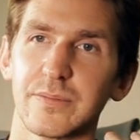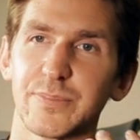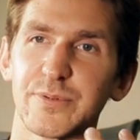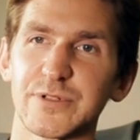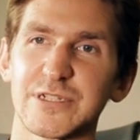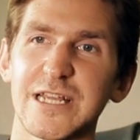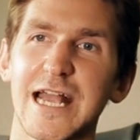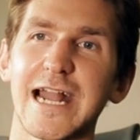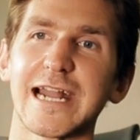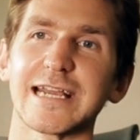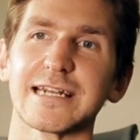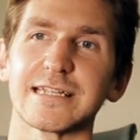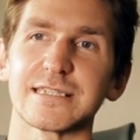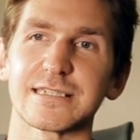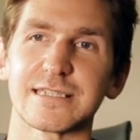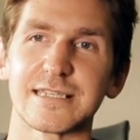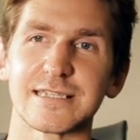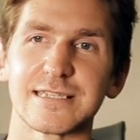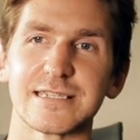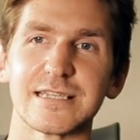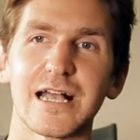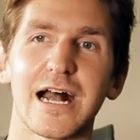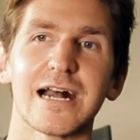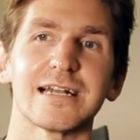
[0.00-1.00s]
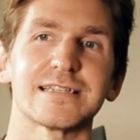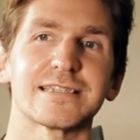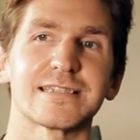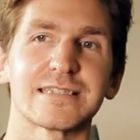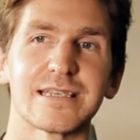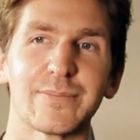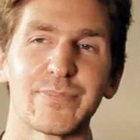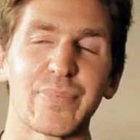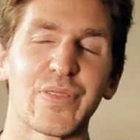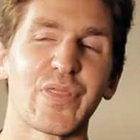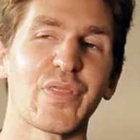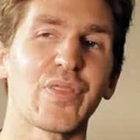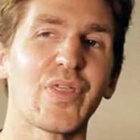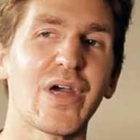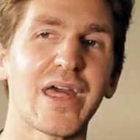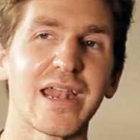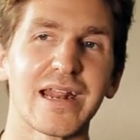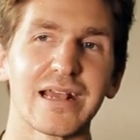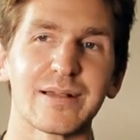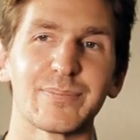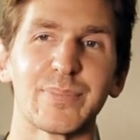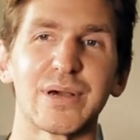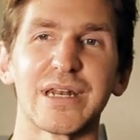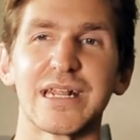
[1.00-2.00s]
The protagonist is not
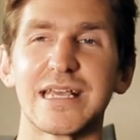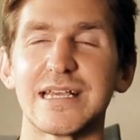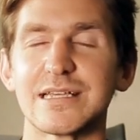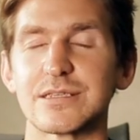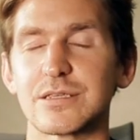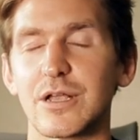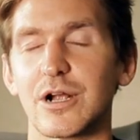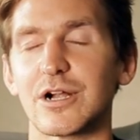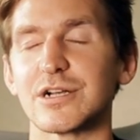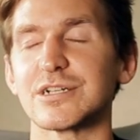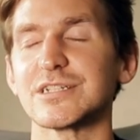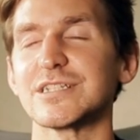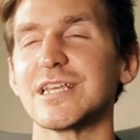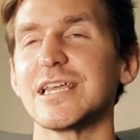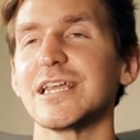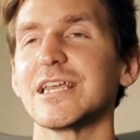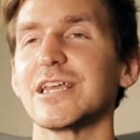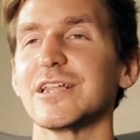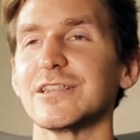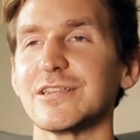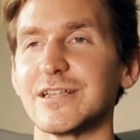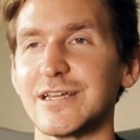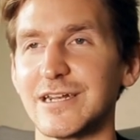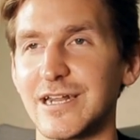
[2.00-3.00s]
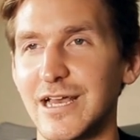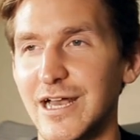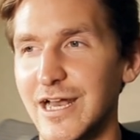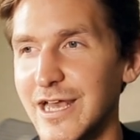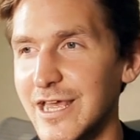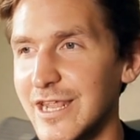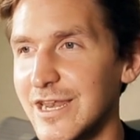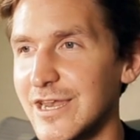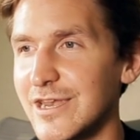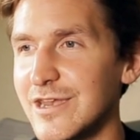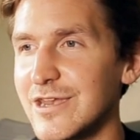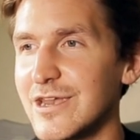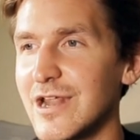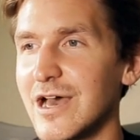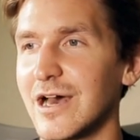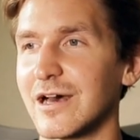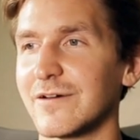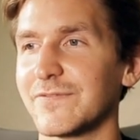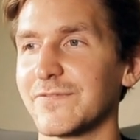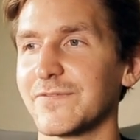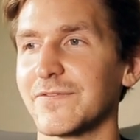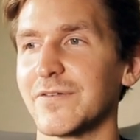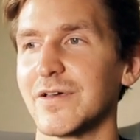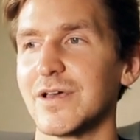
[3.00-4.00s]
sympathetic, but he's articulate
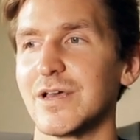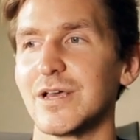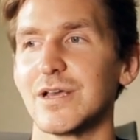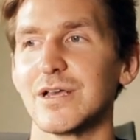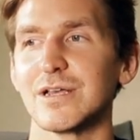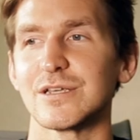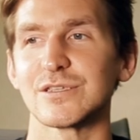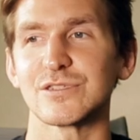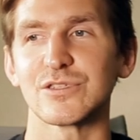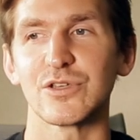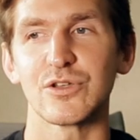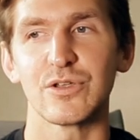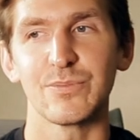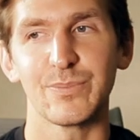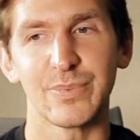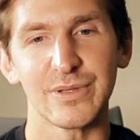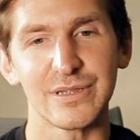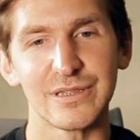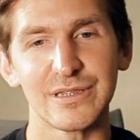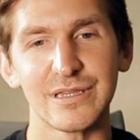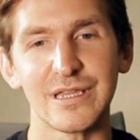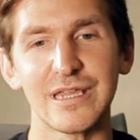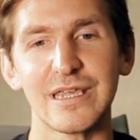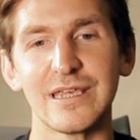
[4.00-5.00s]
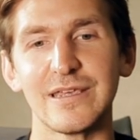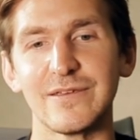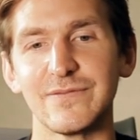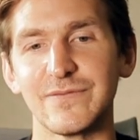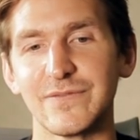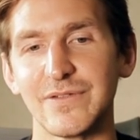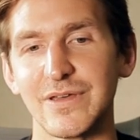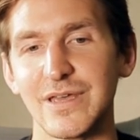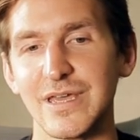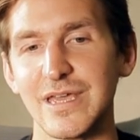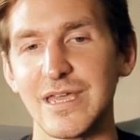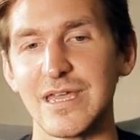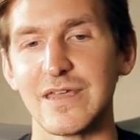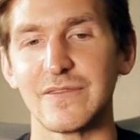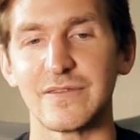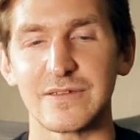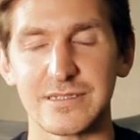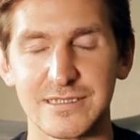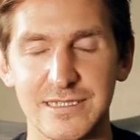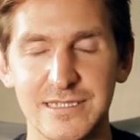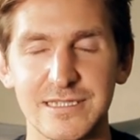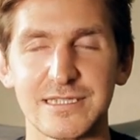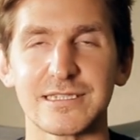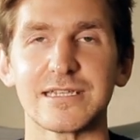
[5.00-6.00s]
enough so you believe in the
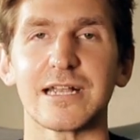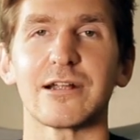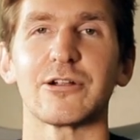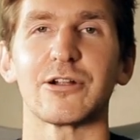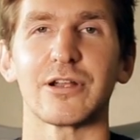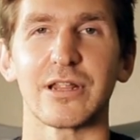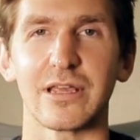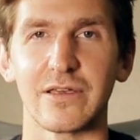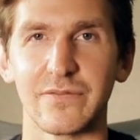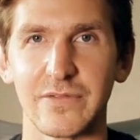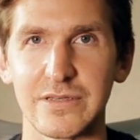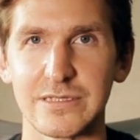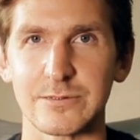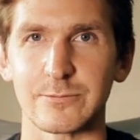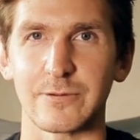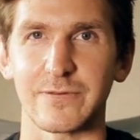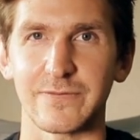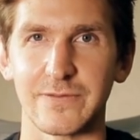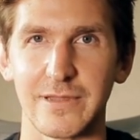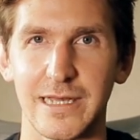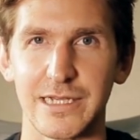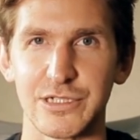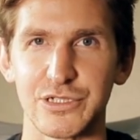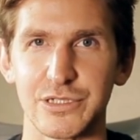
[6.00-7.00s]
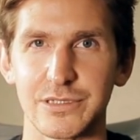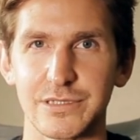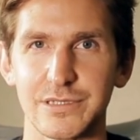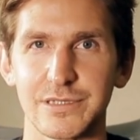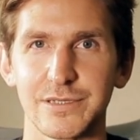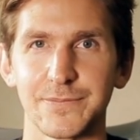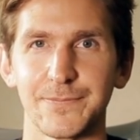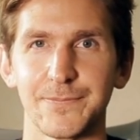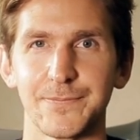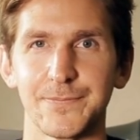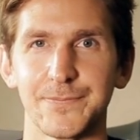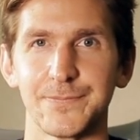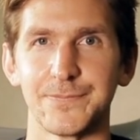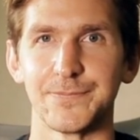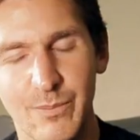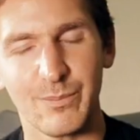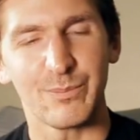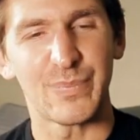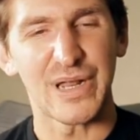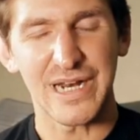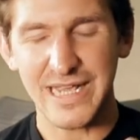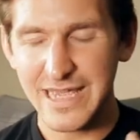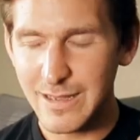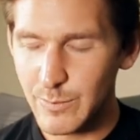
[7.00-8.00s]
sincerity of his reflections.
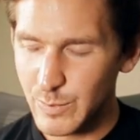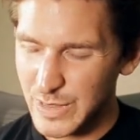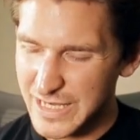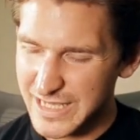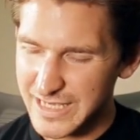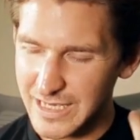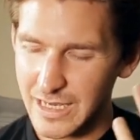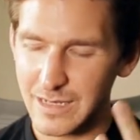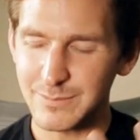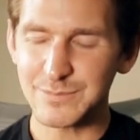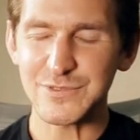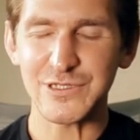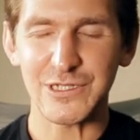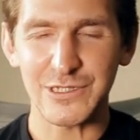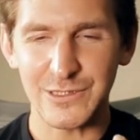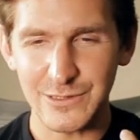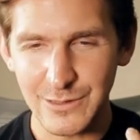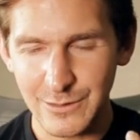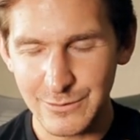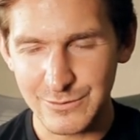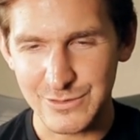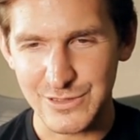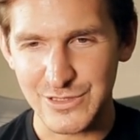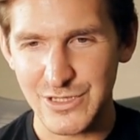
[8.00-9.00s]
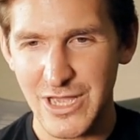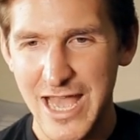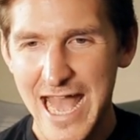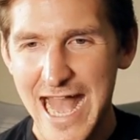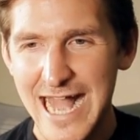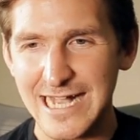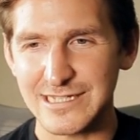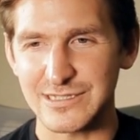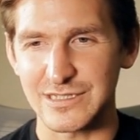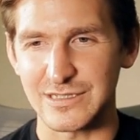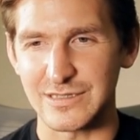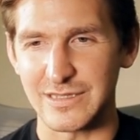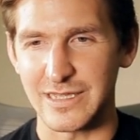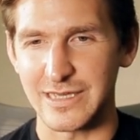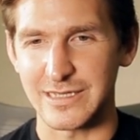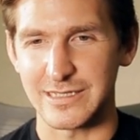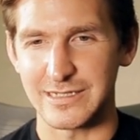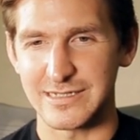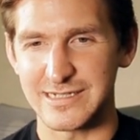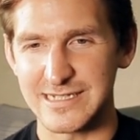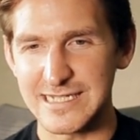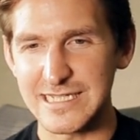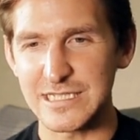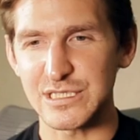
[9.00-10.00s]
But again, when he comes close to acting like
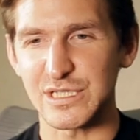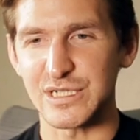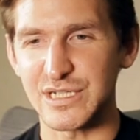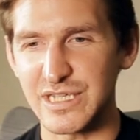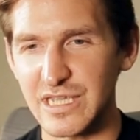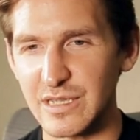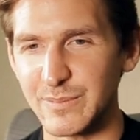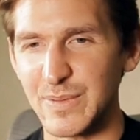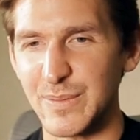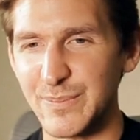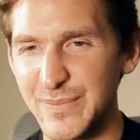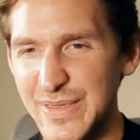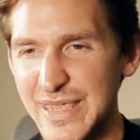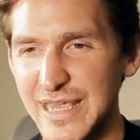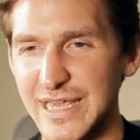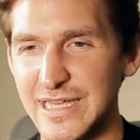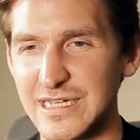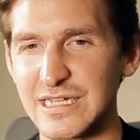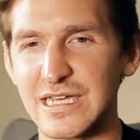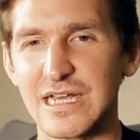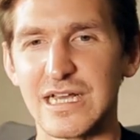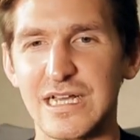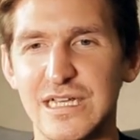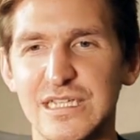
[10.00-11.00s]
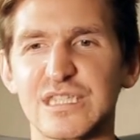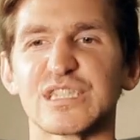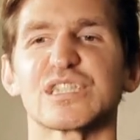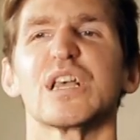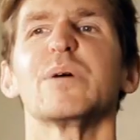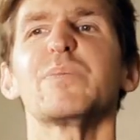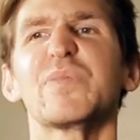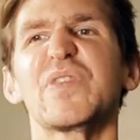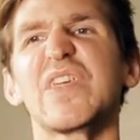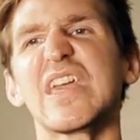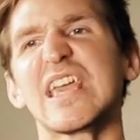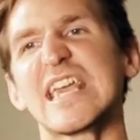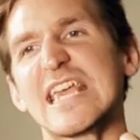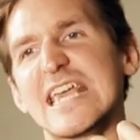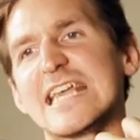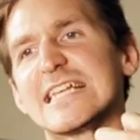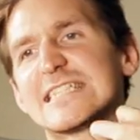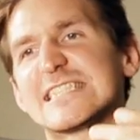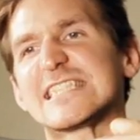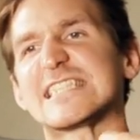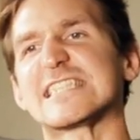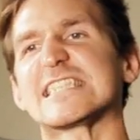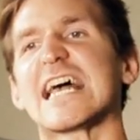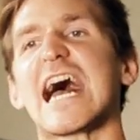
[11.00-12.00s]
a decent human being, something
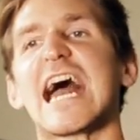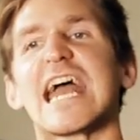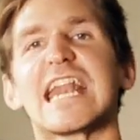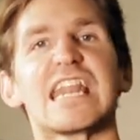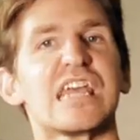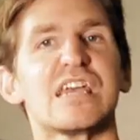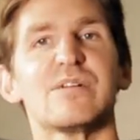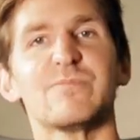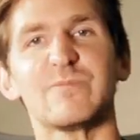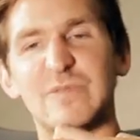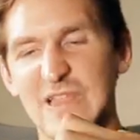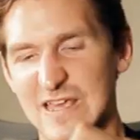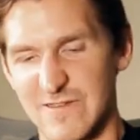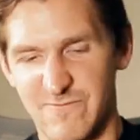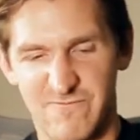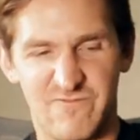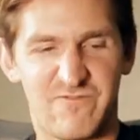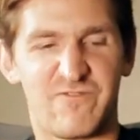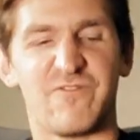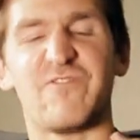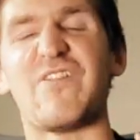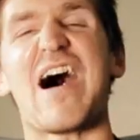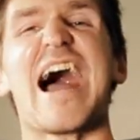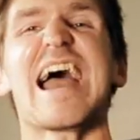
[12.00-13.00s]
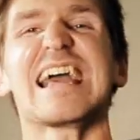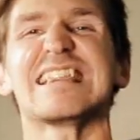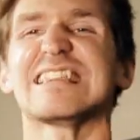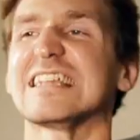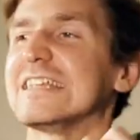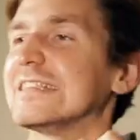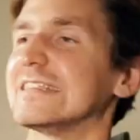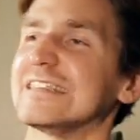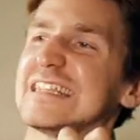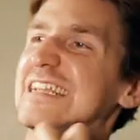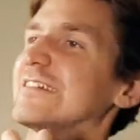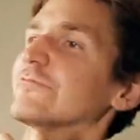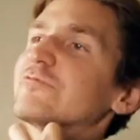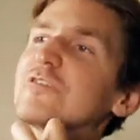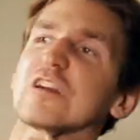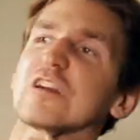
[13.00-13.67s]
inside him like violently